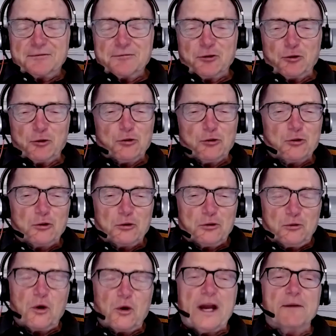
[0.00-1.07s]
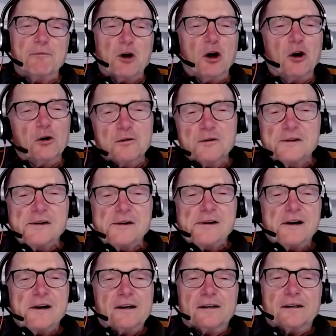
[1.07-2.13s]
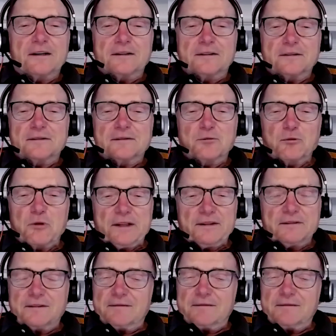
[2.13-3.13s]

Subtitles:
Google Waymo went,